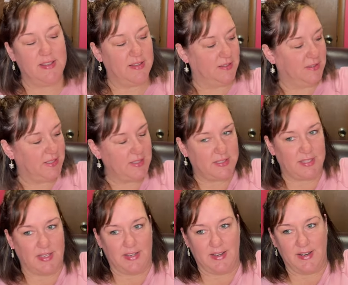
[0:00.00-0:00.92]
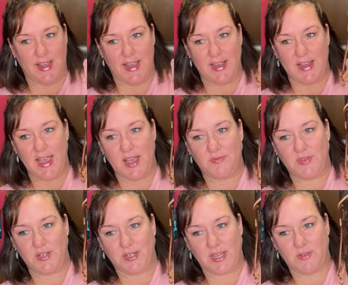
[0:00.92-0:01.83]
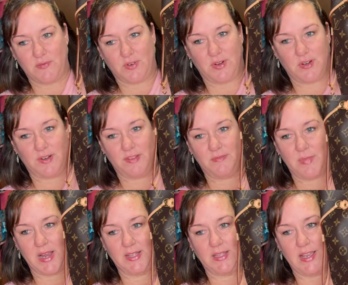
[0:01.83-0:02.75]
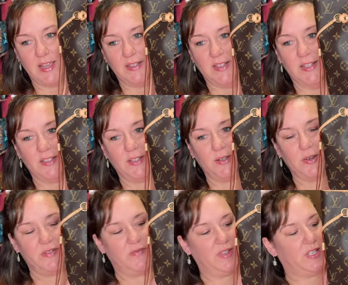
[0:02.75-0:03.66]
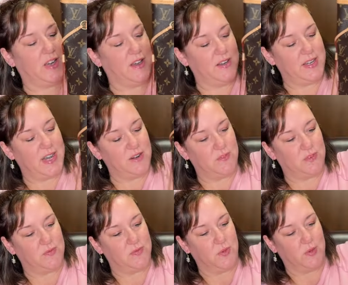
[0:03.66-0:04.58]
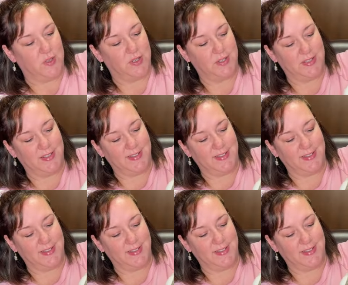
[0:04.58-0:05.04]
listen, I have to give her my Louis Vuitton Neverfull.